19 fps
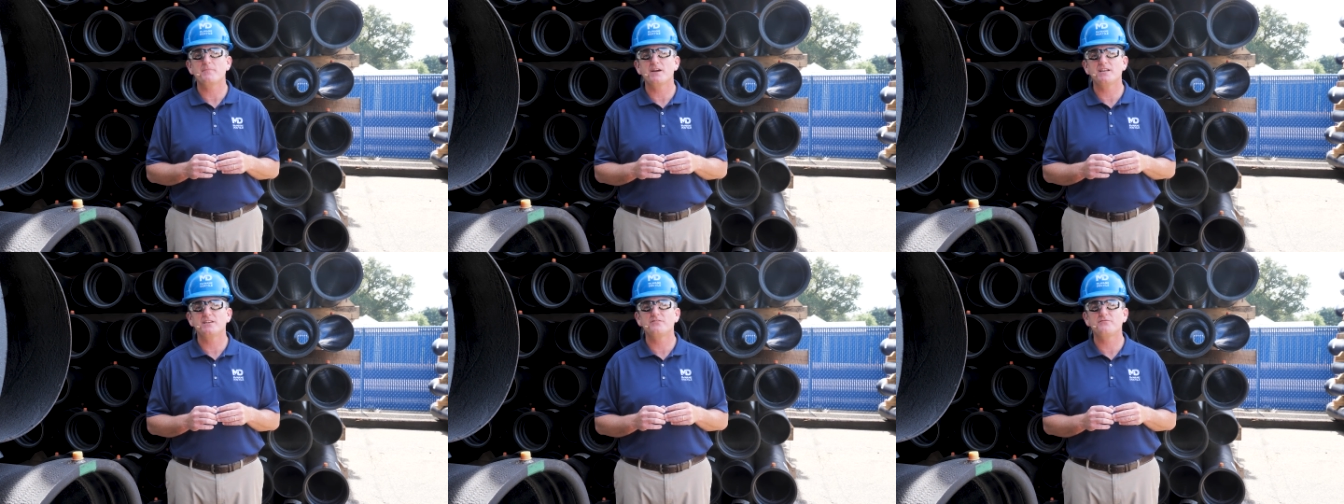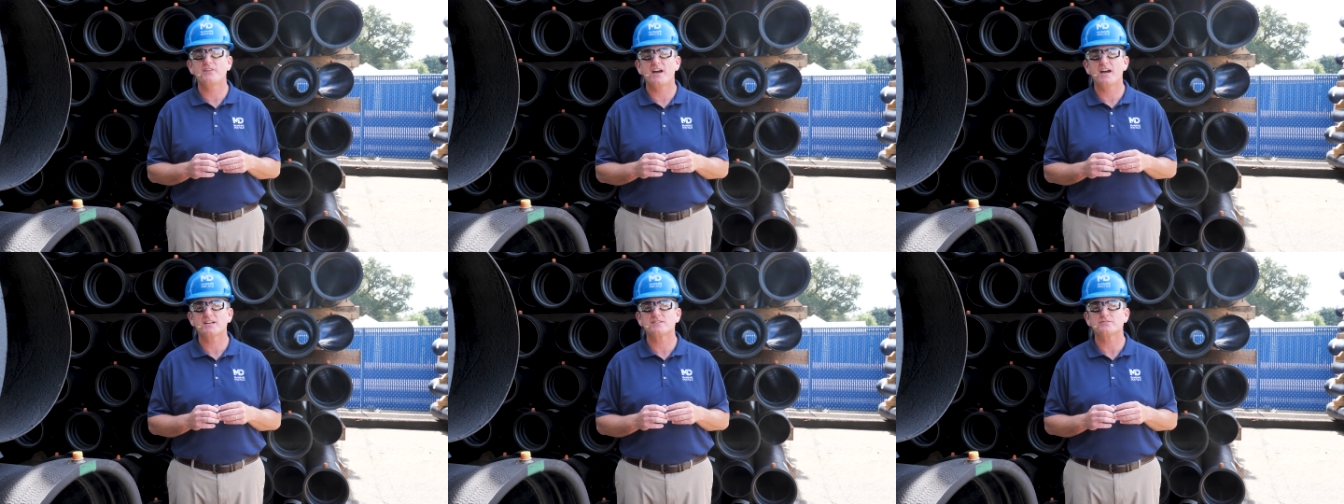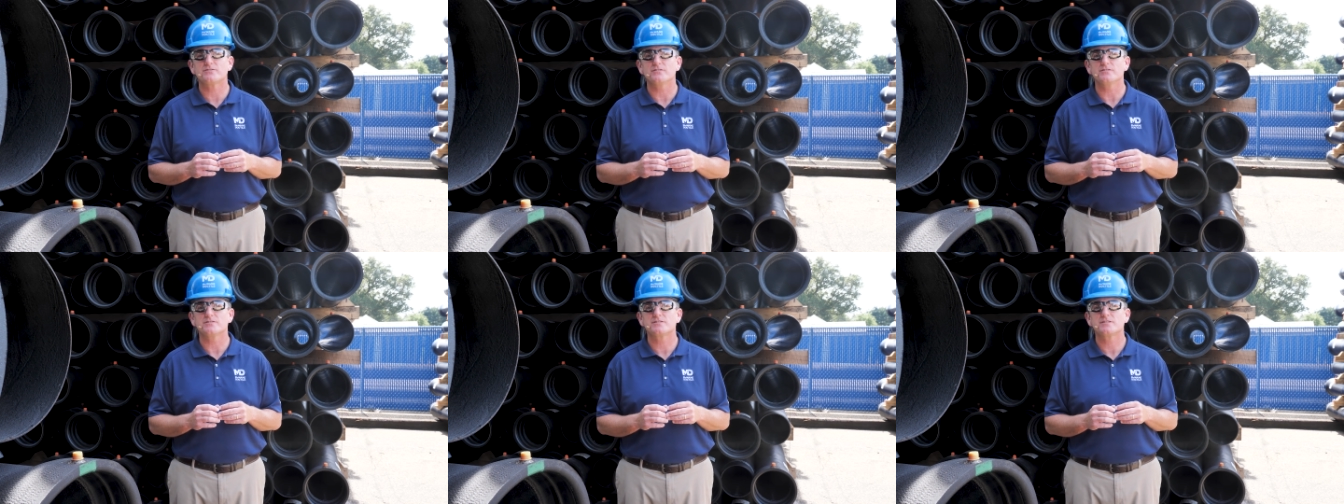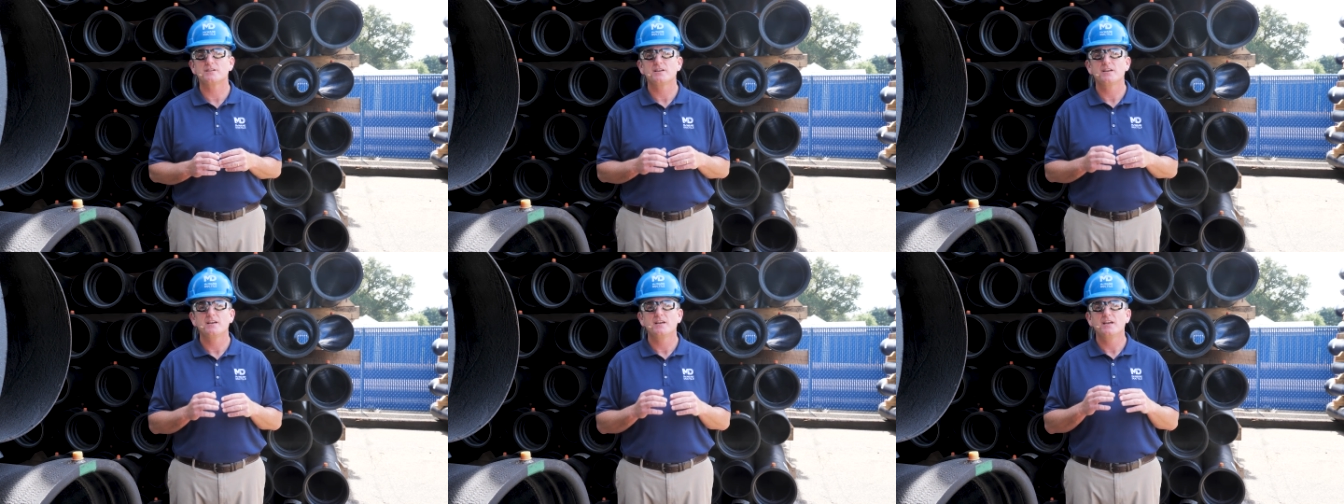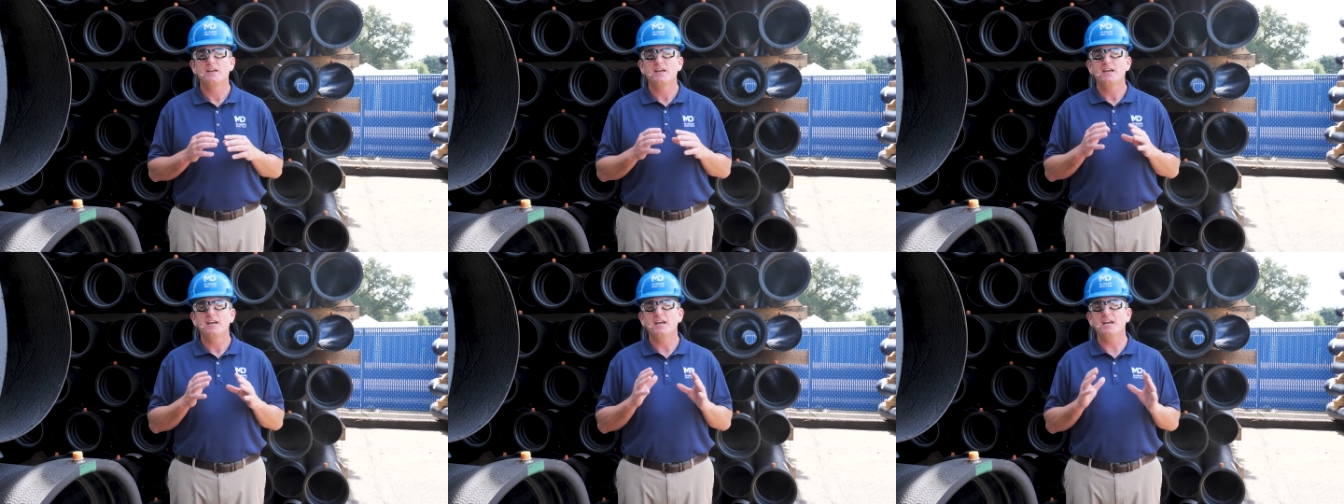manufacturers.
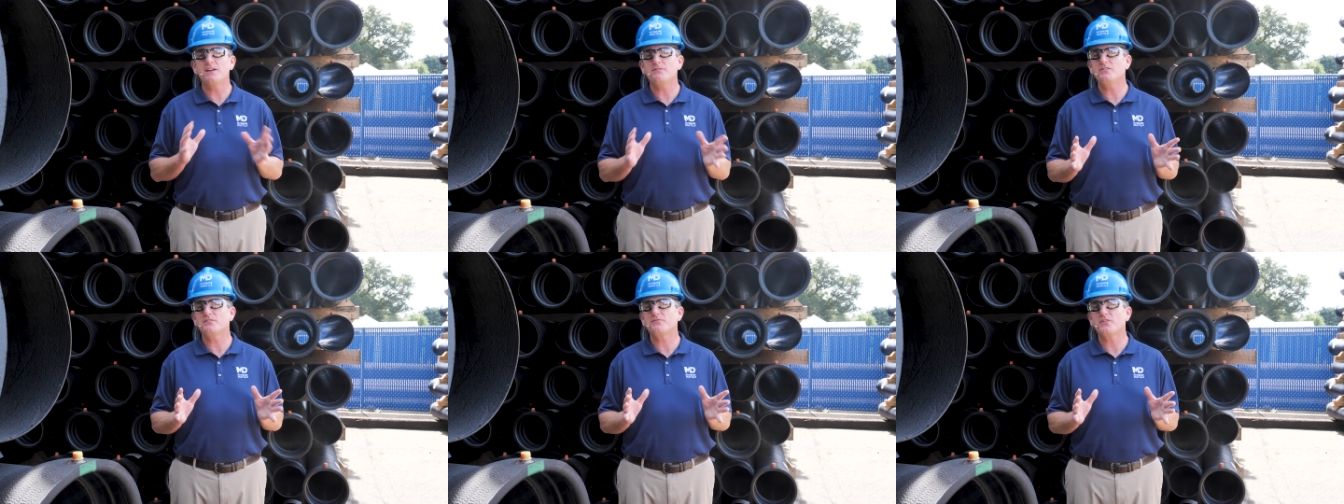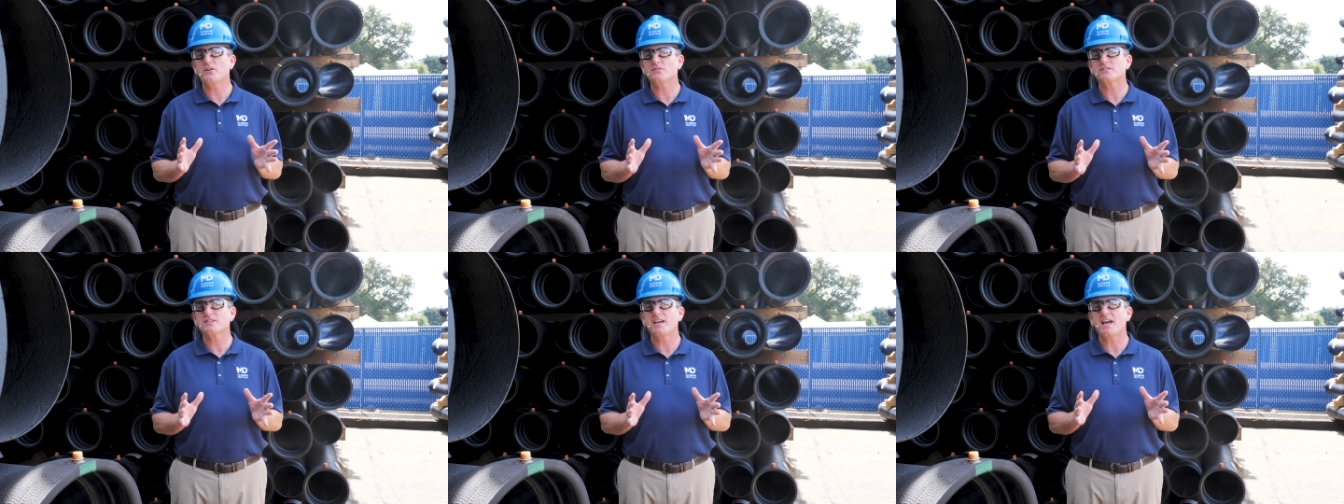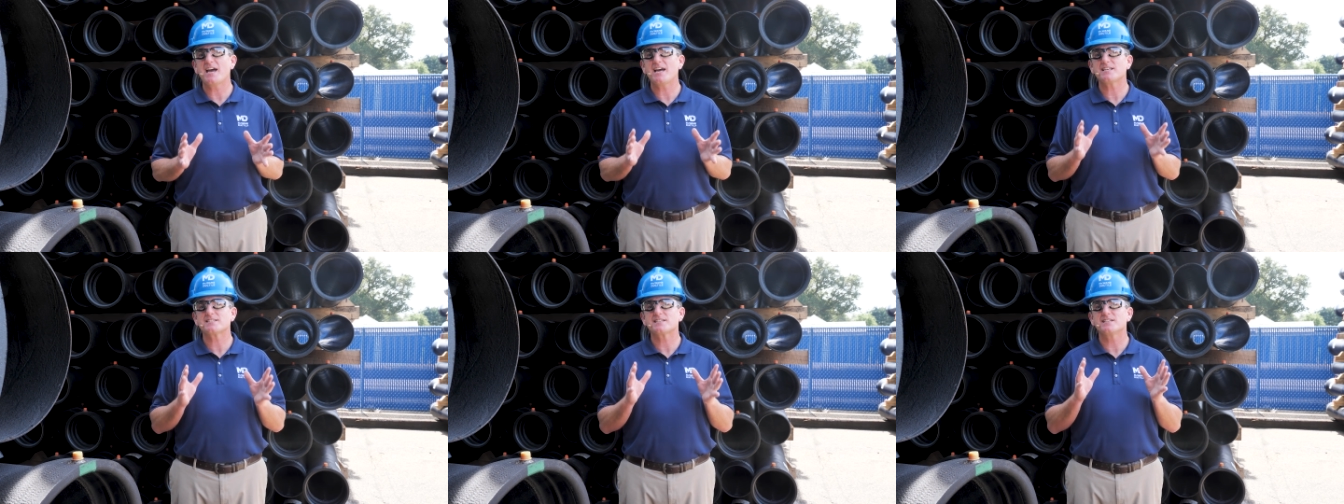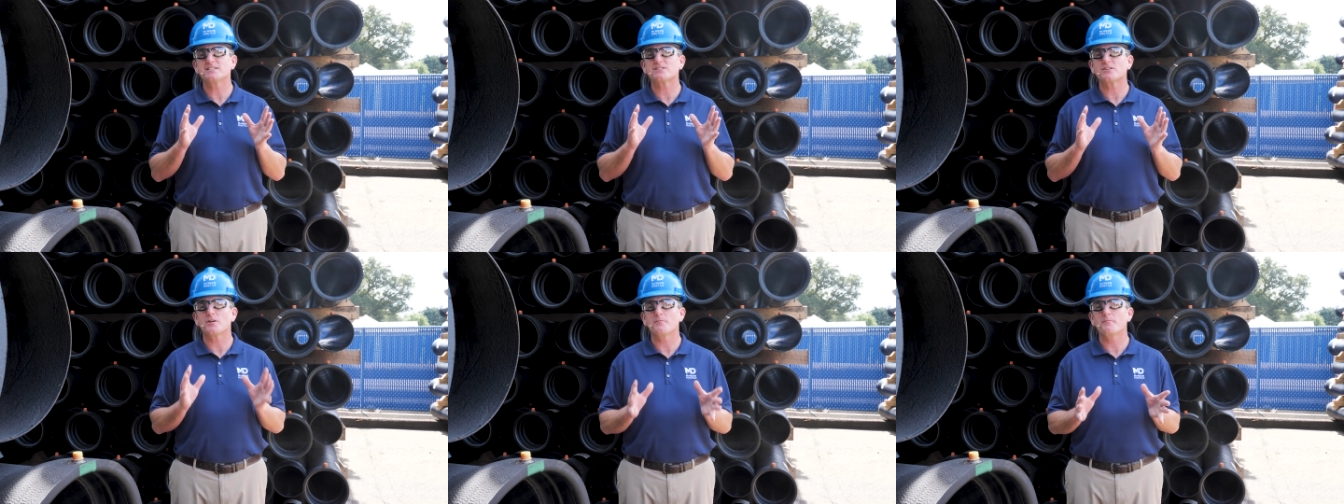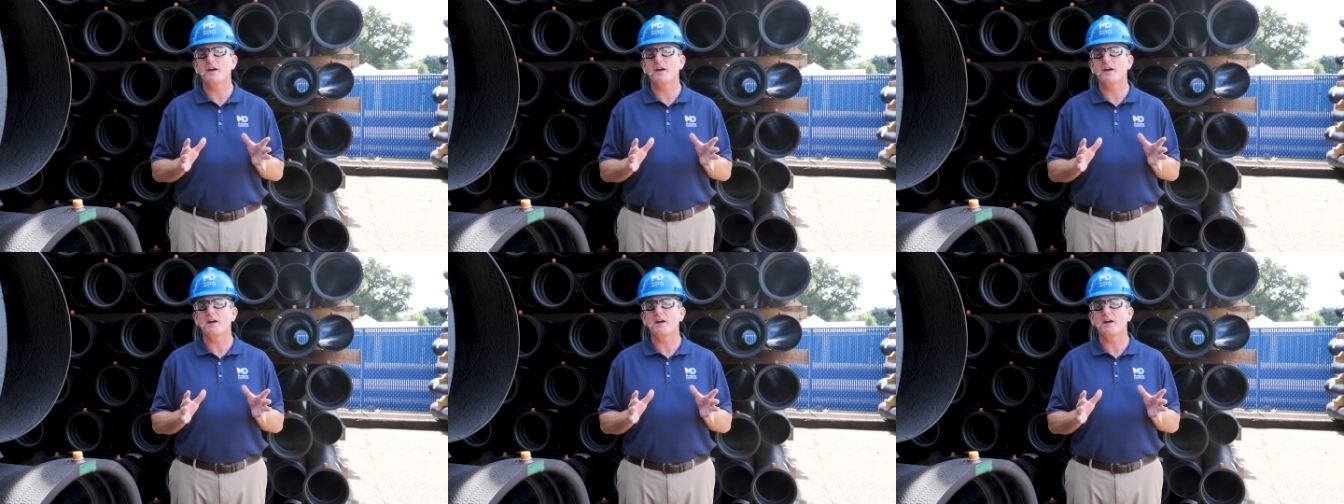Even if those gaskets are